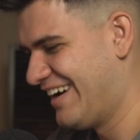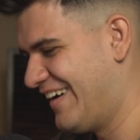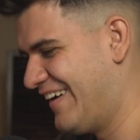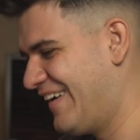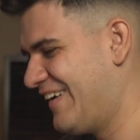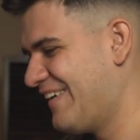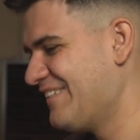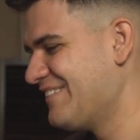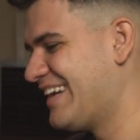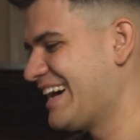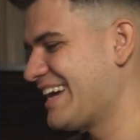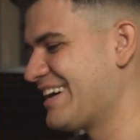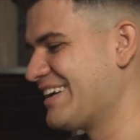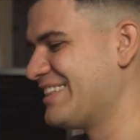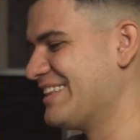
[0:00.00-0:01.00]
Oh my
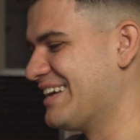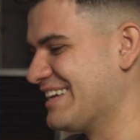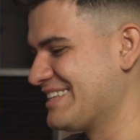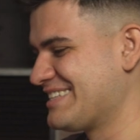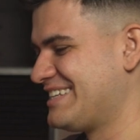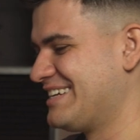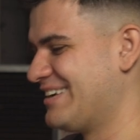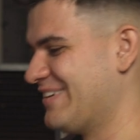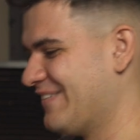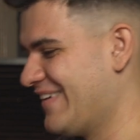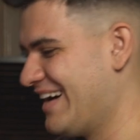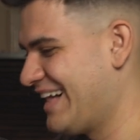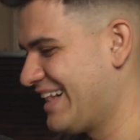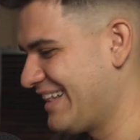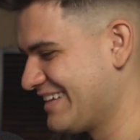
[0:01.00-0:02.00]
goodness.
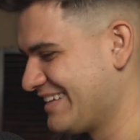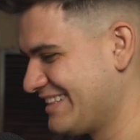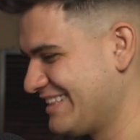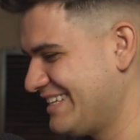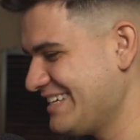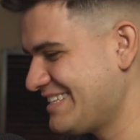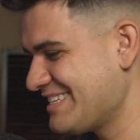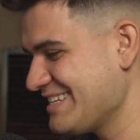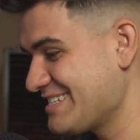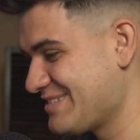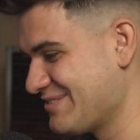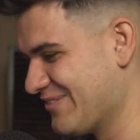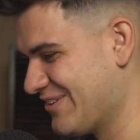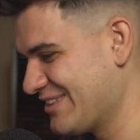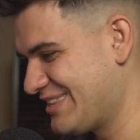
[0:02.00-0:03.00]
Well, this
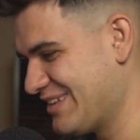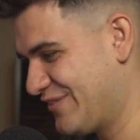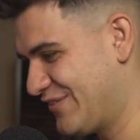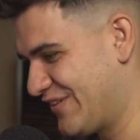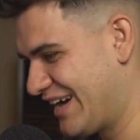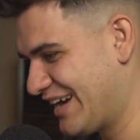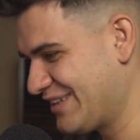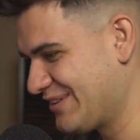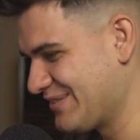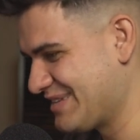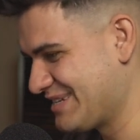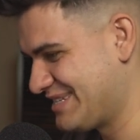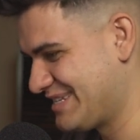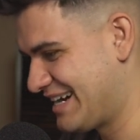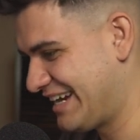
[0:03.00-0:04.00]
is what the final
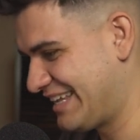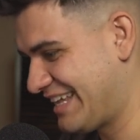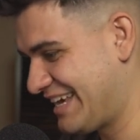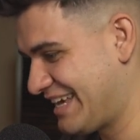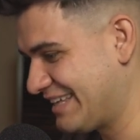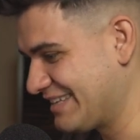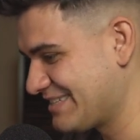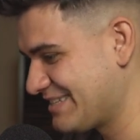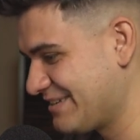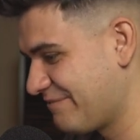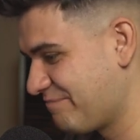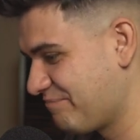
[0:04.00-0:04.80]
design is.